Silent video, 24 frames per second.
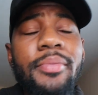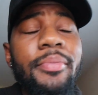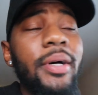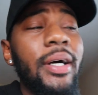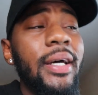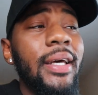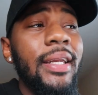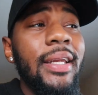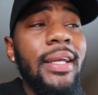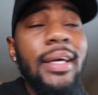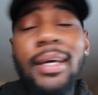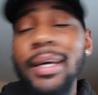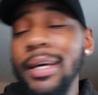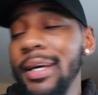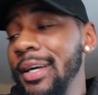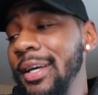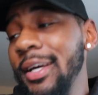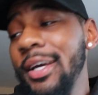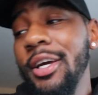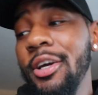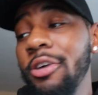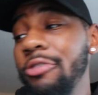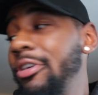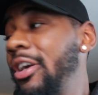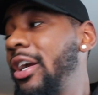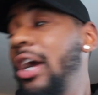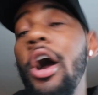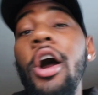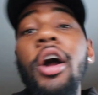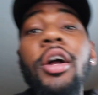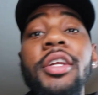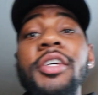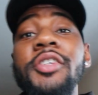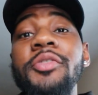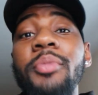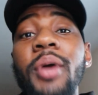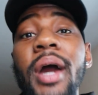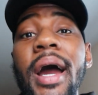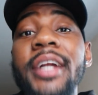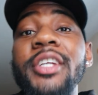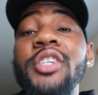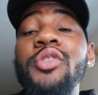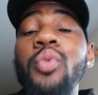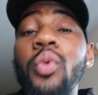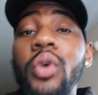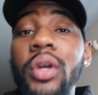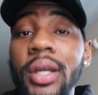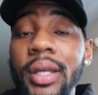But regardless, bro, I
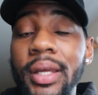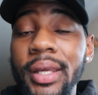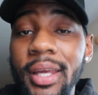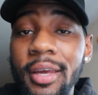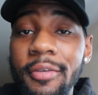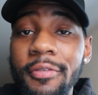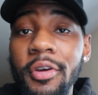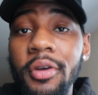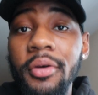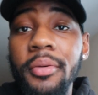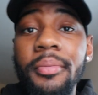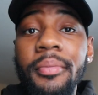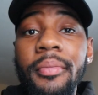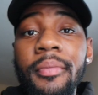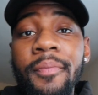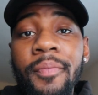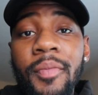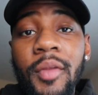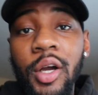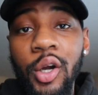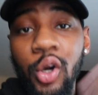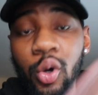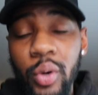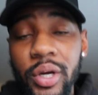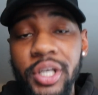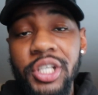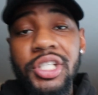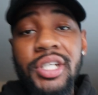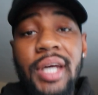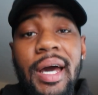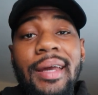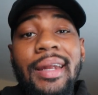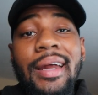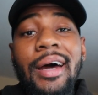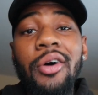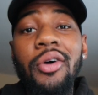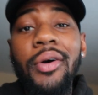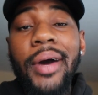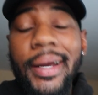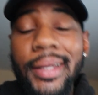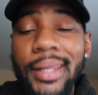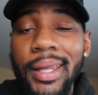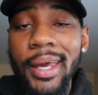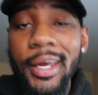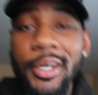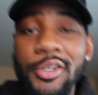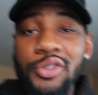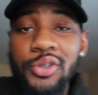just wanted to give him a quick shout out
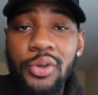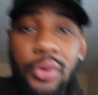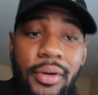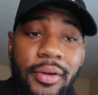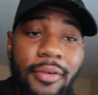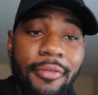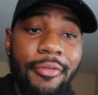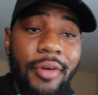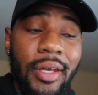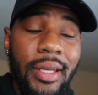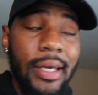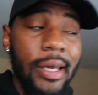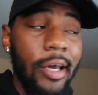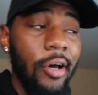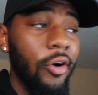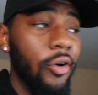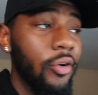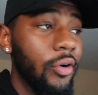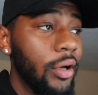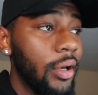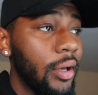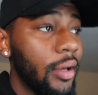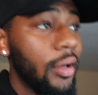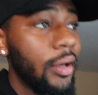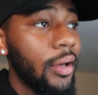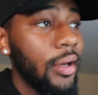at the intro of the video.